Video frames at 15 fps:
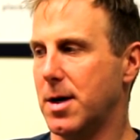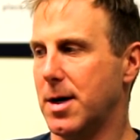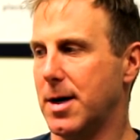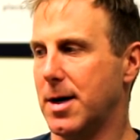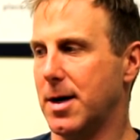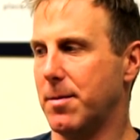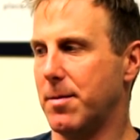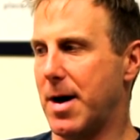
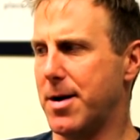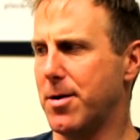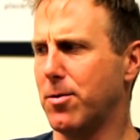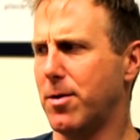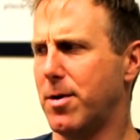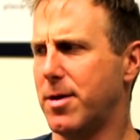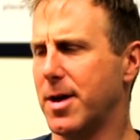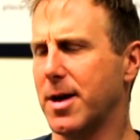Um, I
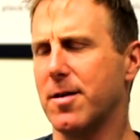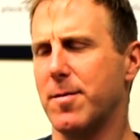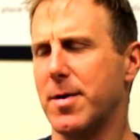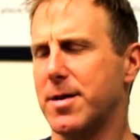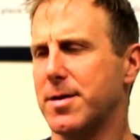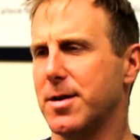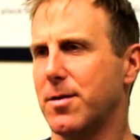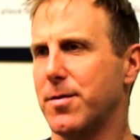don't think of
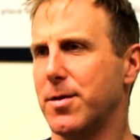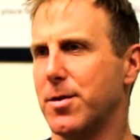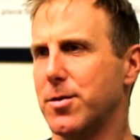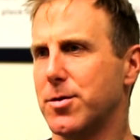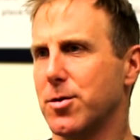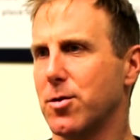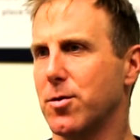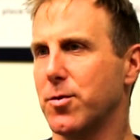myself in
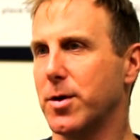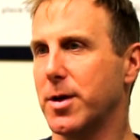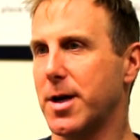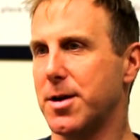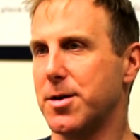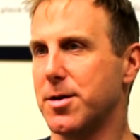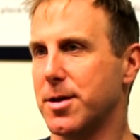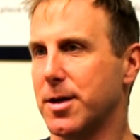those terms really.
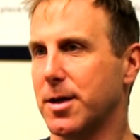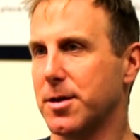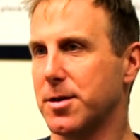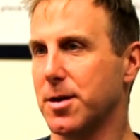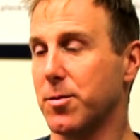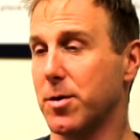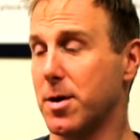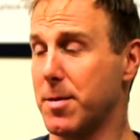I just think of
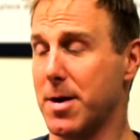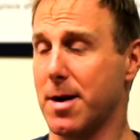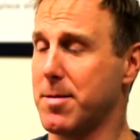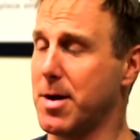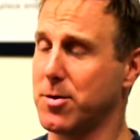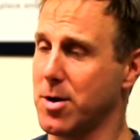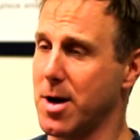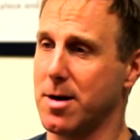someone. I mean, I'm
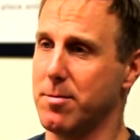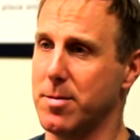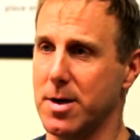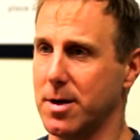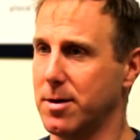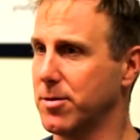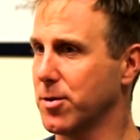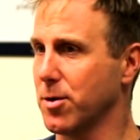not trying to
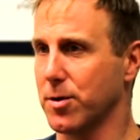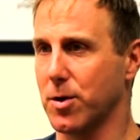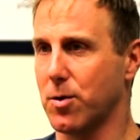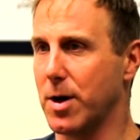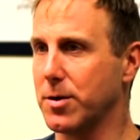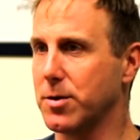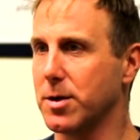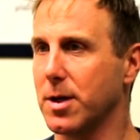be skirt the
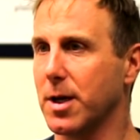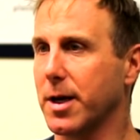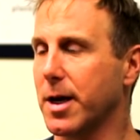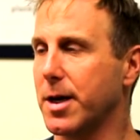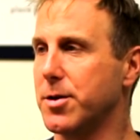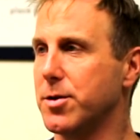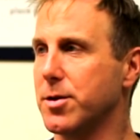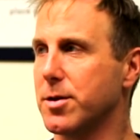question. Like,
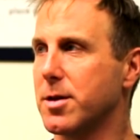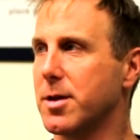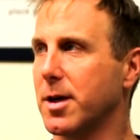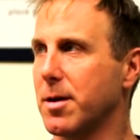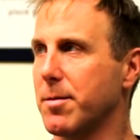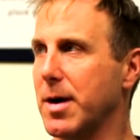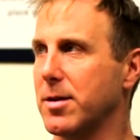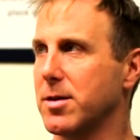I just
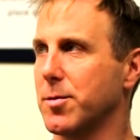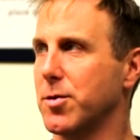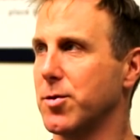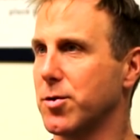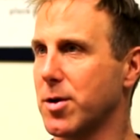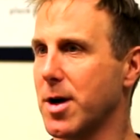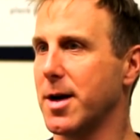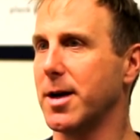think about someone
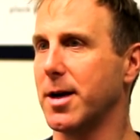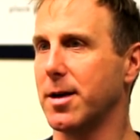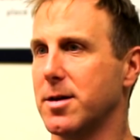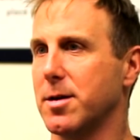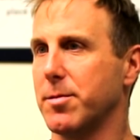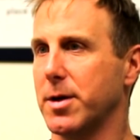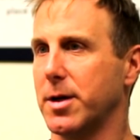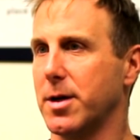who's trying to
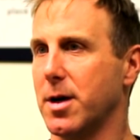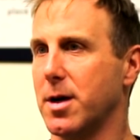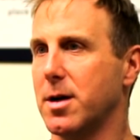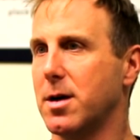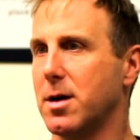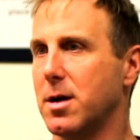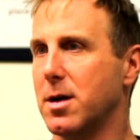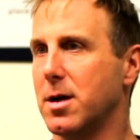something
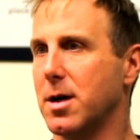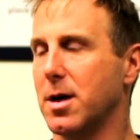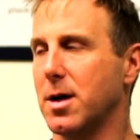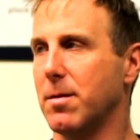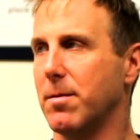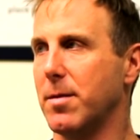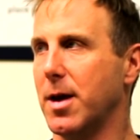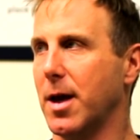done.
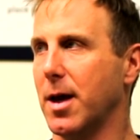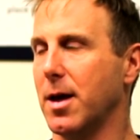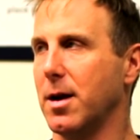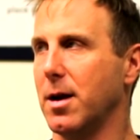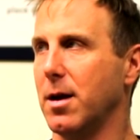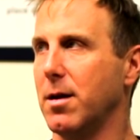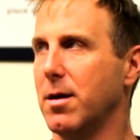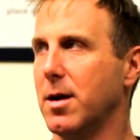Um,
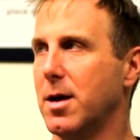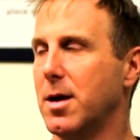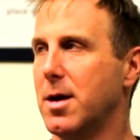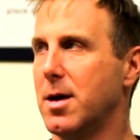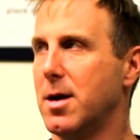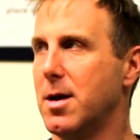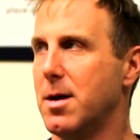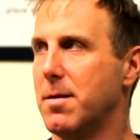and
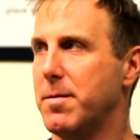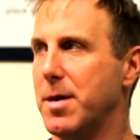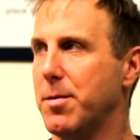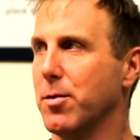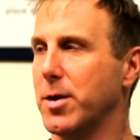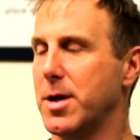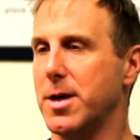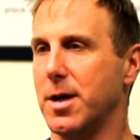
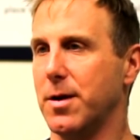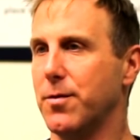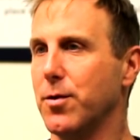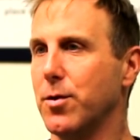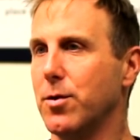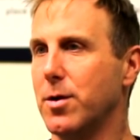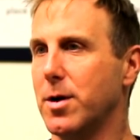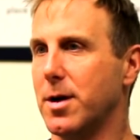people need to eat
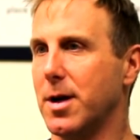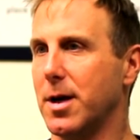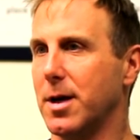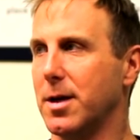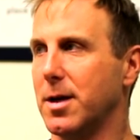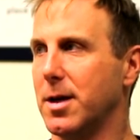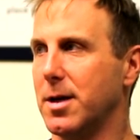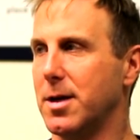food and
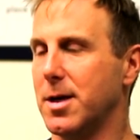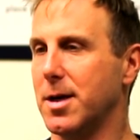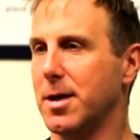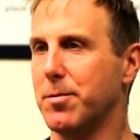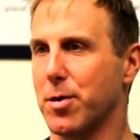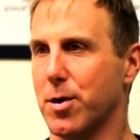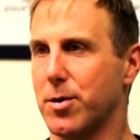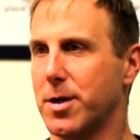they need to
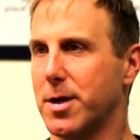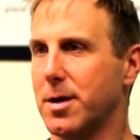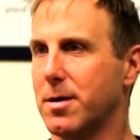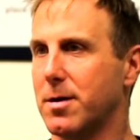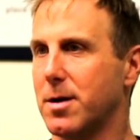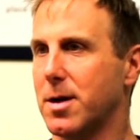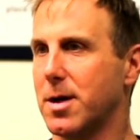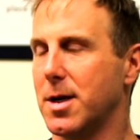eat
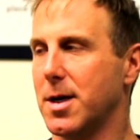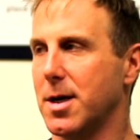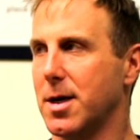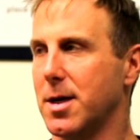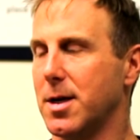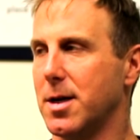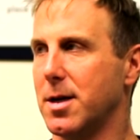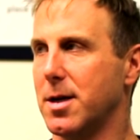protein.
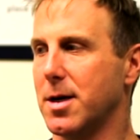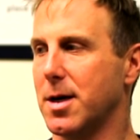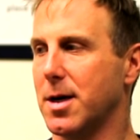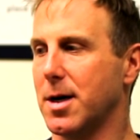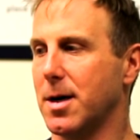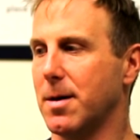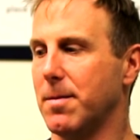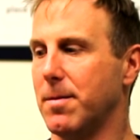And
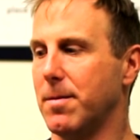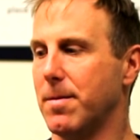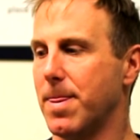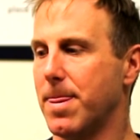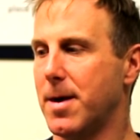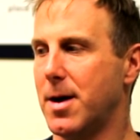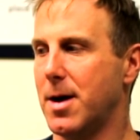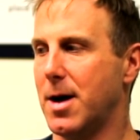um,
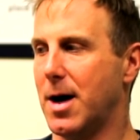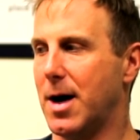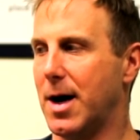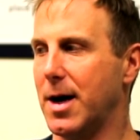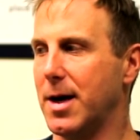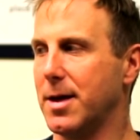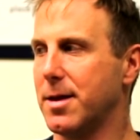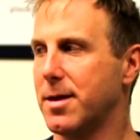
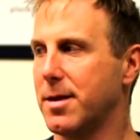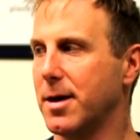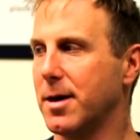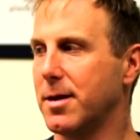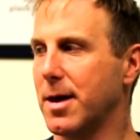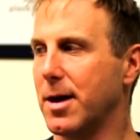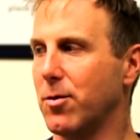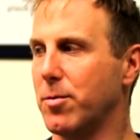I
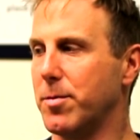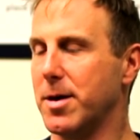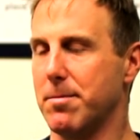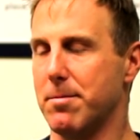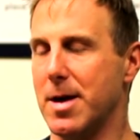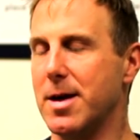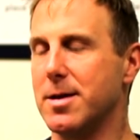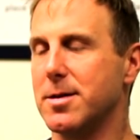think that it would be
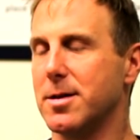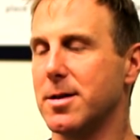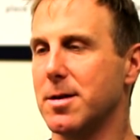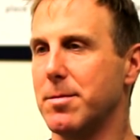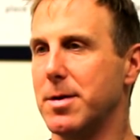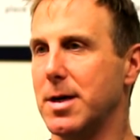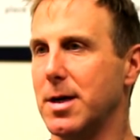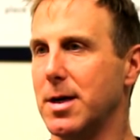amazing
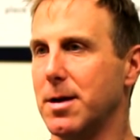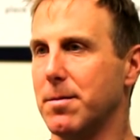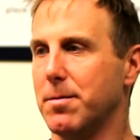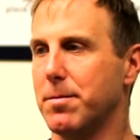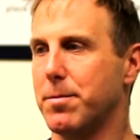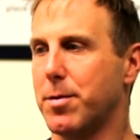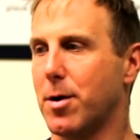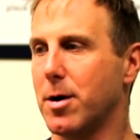to be
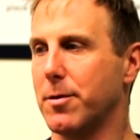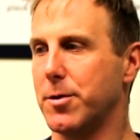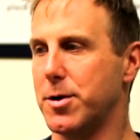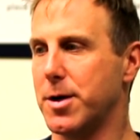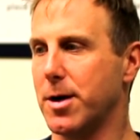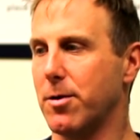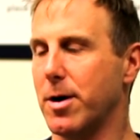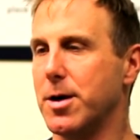part of a
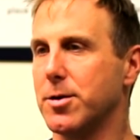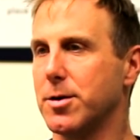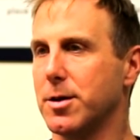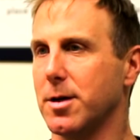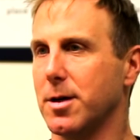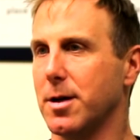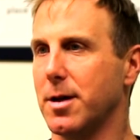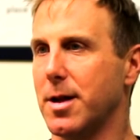
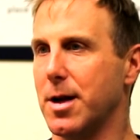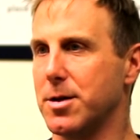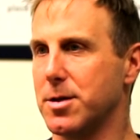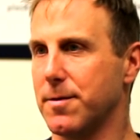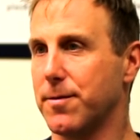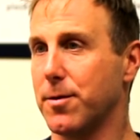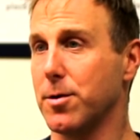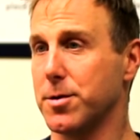generation that is
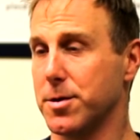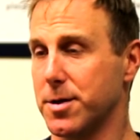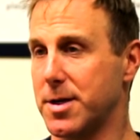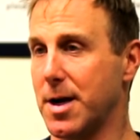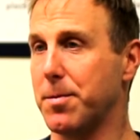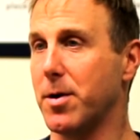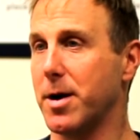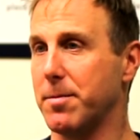the first to
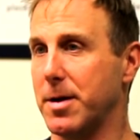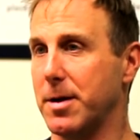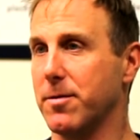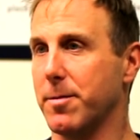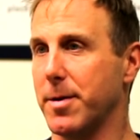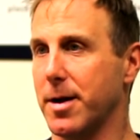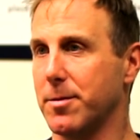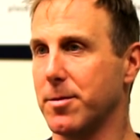separate meat
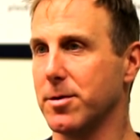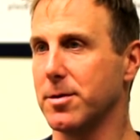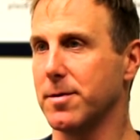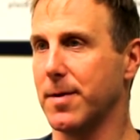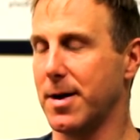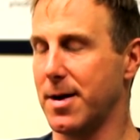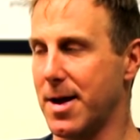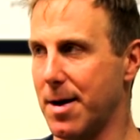from animals.
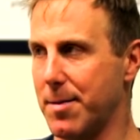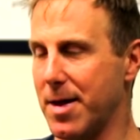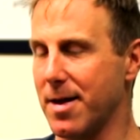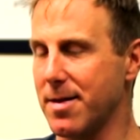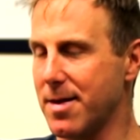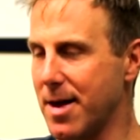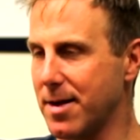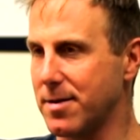And that, I mean,
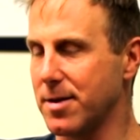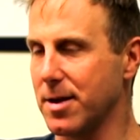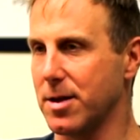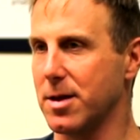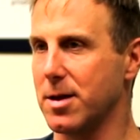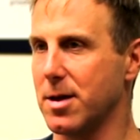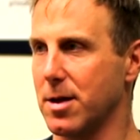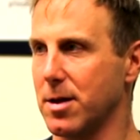that, that's the,
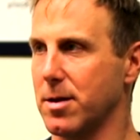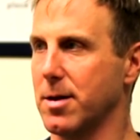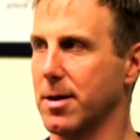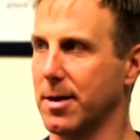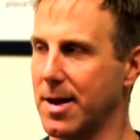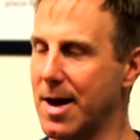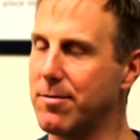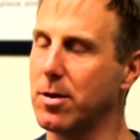the, the,
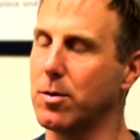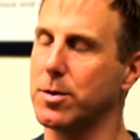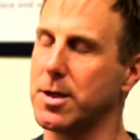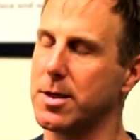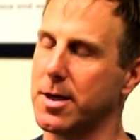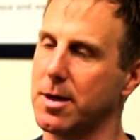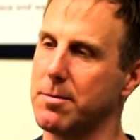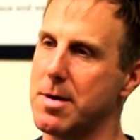level at which
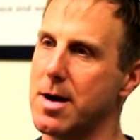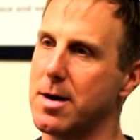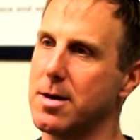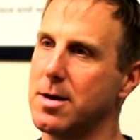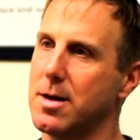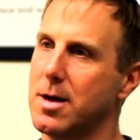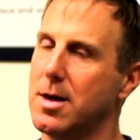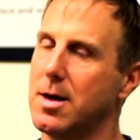I think about it.